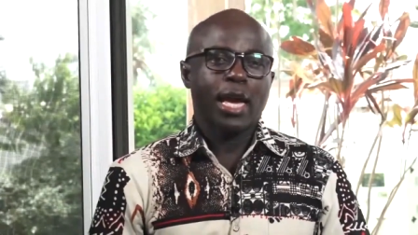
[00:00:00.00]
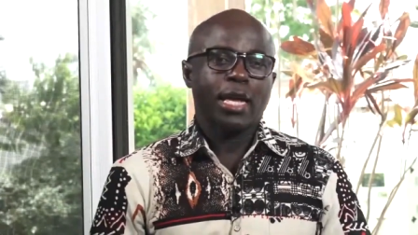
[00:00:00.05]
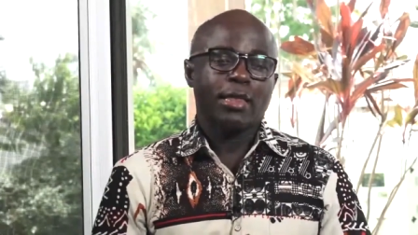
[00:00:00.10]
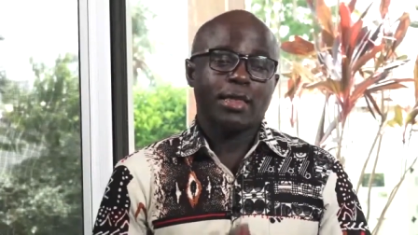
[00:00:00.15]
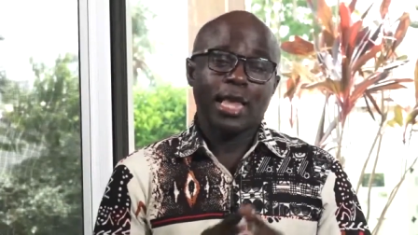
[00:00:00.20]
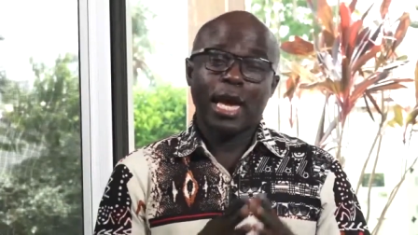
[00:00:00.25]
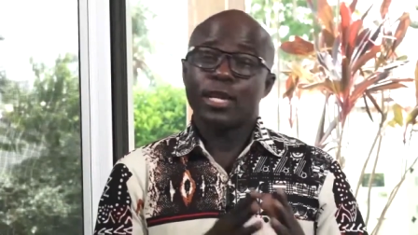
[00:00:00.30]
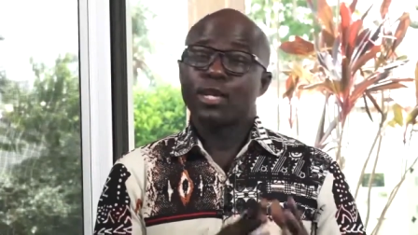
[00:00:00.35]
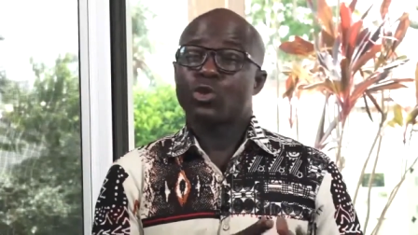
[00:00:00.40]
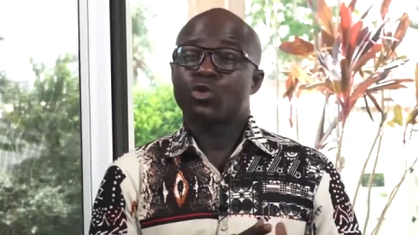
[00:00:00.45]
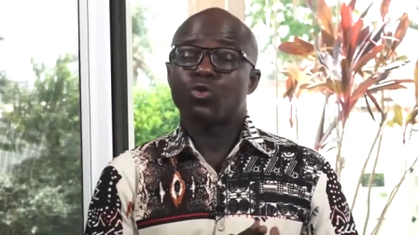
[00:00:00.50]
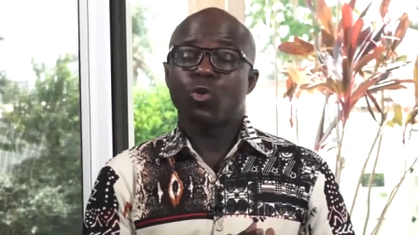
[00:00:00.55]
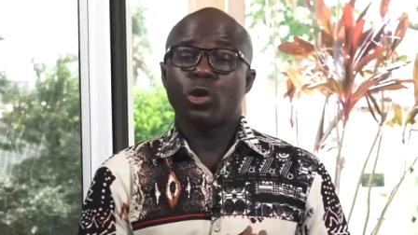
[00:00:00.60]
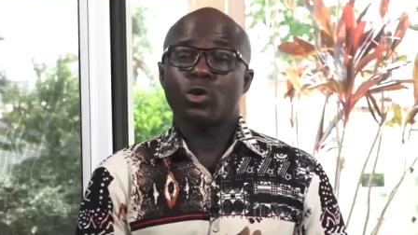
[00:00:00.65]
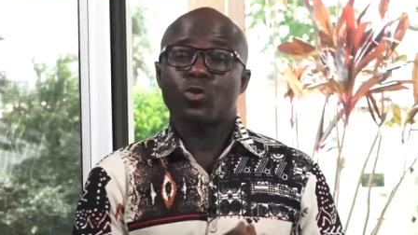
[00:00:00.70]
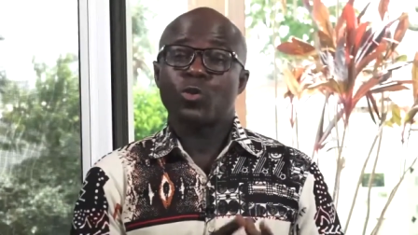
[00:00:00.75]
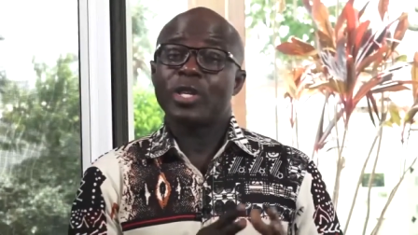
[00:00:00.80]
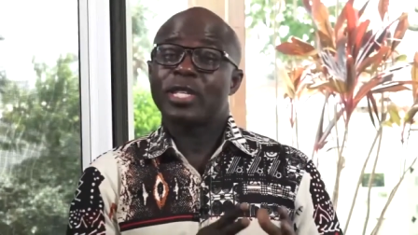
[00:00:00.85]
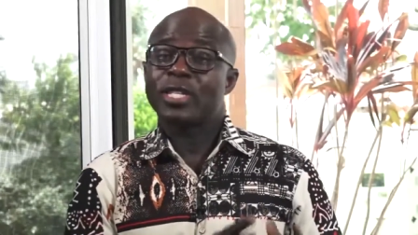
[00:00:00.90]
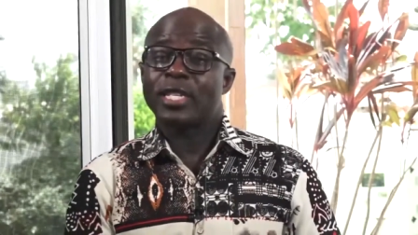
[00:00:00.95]
And that is
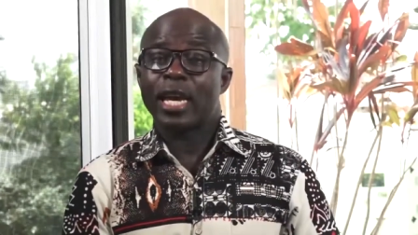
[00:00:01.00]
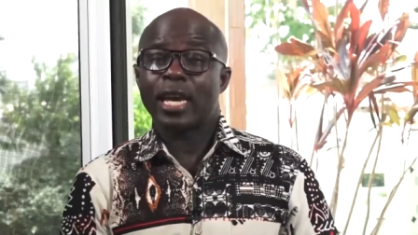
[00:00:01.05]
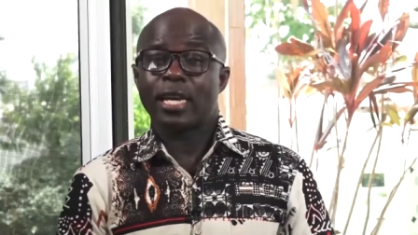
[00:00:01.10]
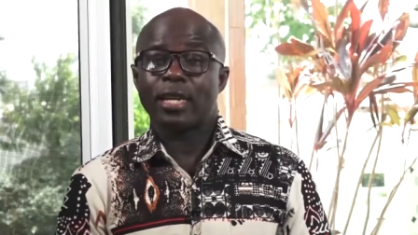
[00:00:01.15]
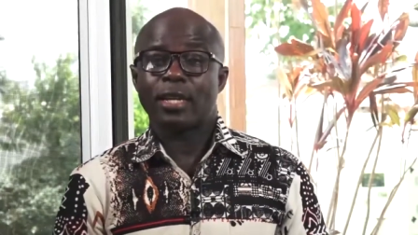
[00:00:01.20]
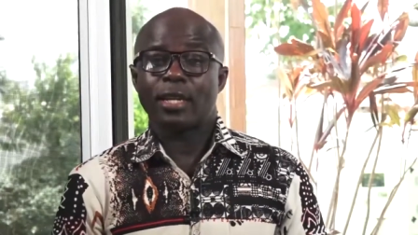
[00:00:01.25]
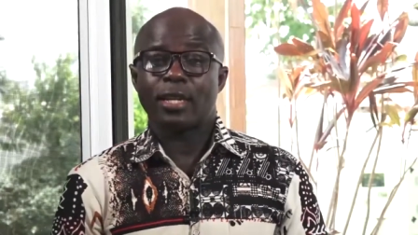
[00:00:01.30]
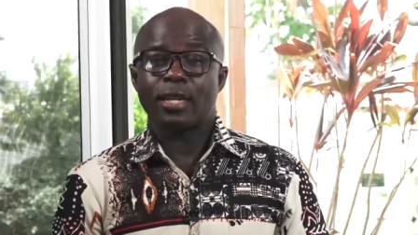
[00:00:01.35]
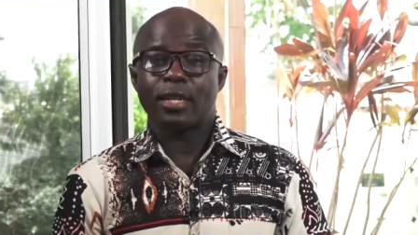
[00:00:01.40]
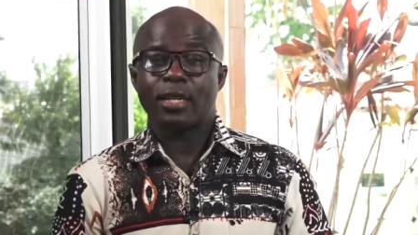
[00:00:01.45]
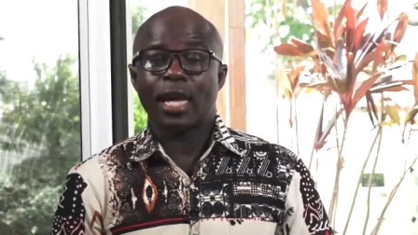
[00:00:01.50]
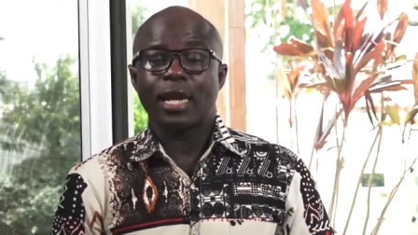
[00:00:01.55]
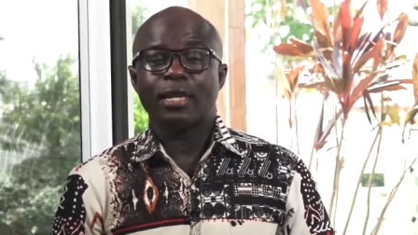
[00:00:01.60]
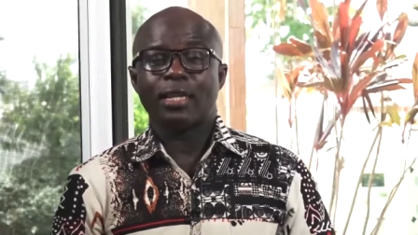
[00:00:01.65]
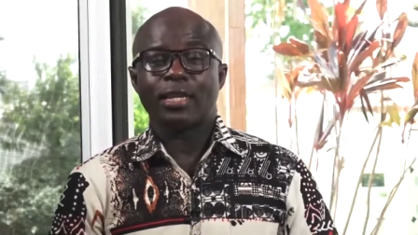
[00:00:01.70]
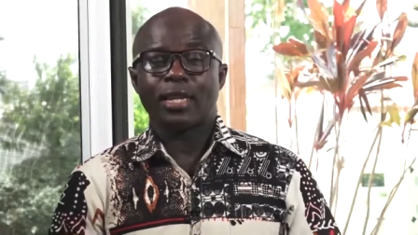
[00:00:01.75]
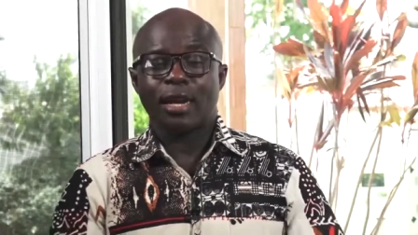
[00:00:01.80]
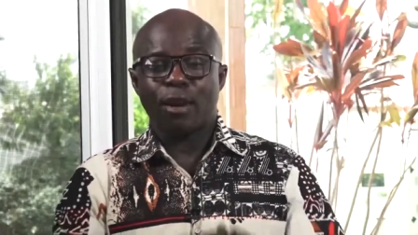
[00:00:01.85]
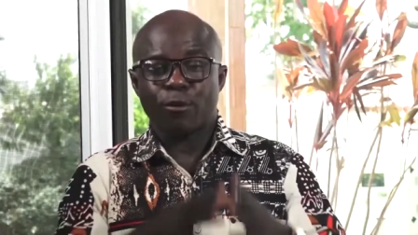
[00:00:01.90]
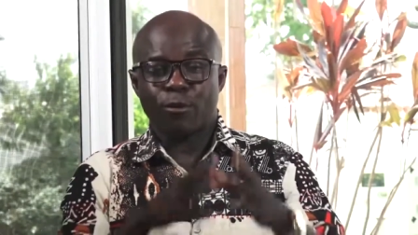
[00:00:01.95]
what we said,
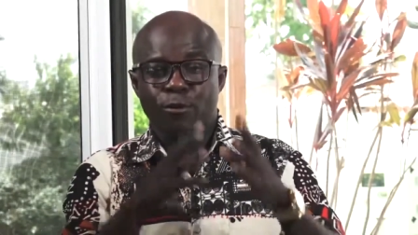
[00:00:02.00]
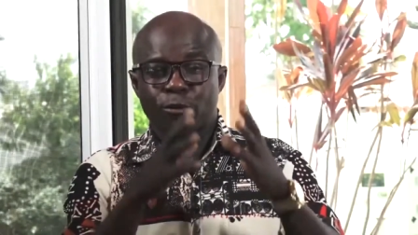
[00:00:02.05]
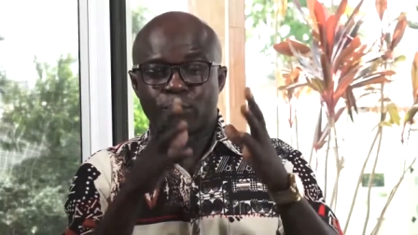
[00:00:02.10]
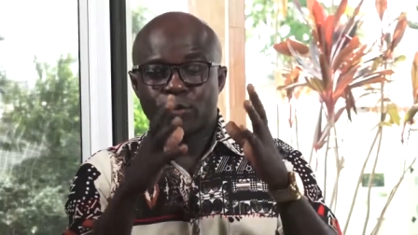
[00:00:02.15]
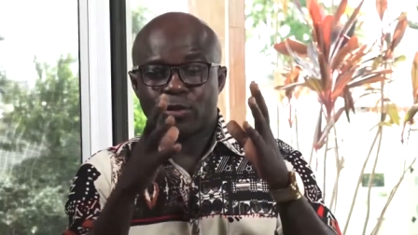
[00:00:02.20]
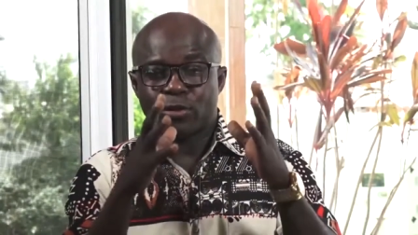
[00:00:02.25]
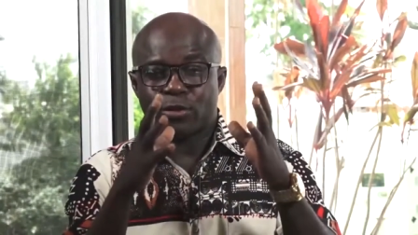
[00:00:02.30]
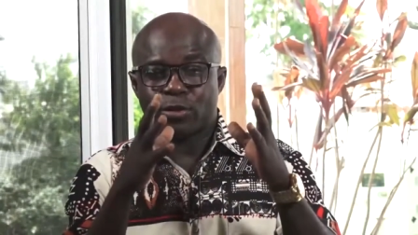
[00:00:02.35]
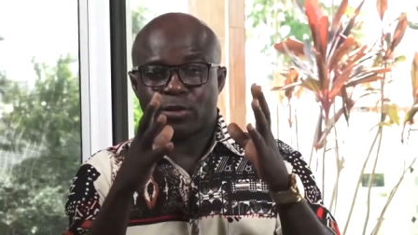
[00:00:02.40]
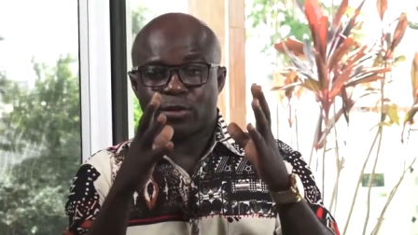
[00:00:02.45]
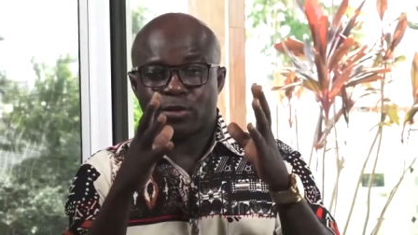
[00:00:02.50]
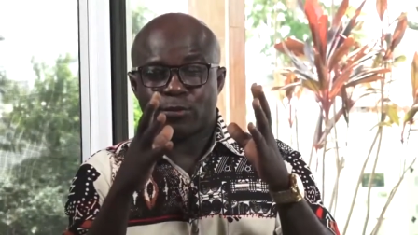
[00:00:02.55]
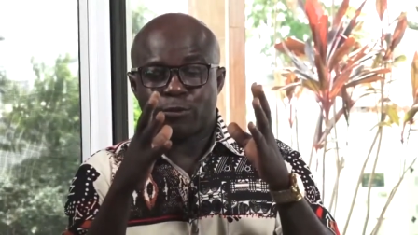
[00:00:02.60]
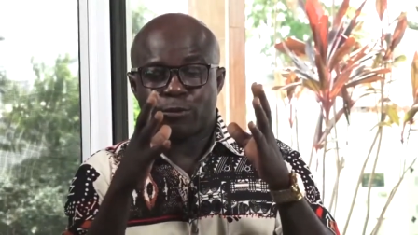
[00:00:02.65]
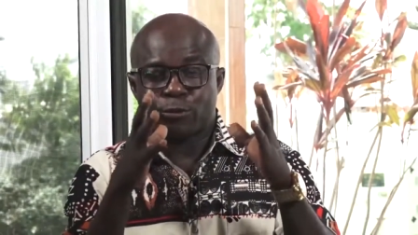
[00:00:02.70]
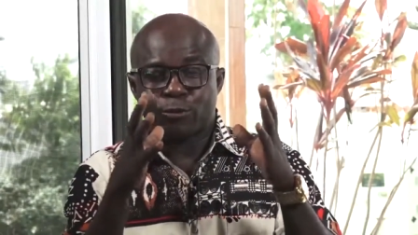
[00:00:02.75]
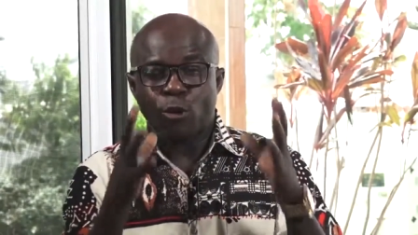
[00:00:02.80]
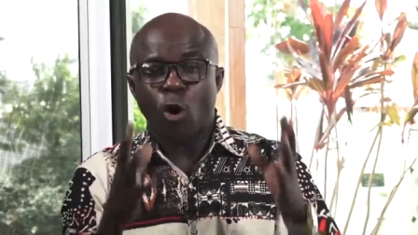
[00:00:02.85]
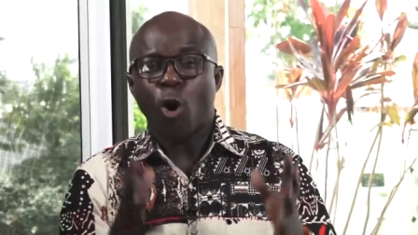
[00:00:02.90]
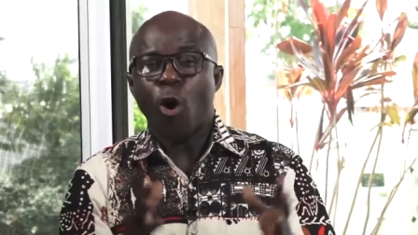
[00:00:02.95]
that there are
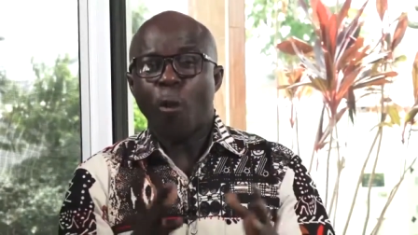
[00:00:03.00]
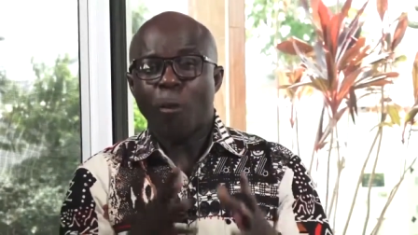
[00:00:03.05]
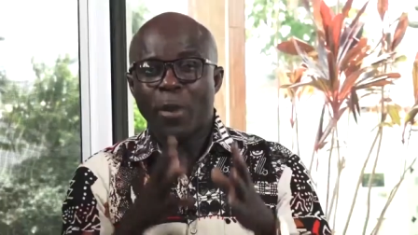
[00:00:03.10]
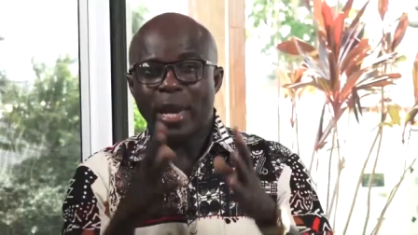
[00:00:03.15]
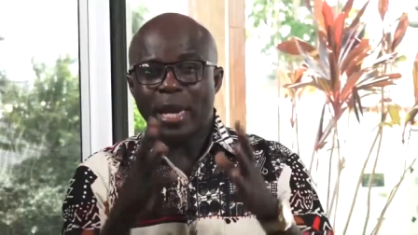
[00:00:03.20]
four